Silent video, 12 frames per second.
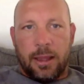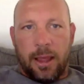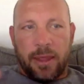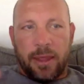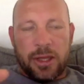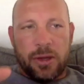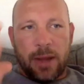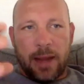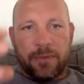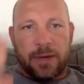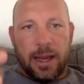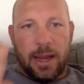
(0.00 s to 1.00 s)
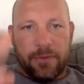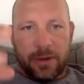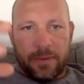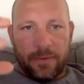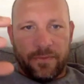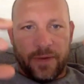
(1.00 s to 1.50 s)
think you have to have
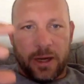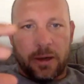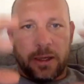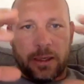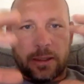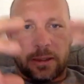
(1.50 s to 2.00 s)
a very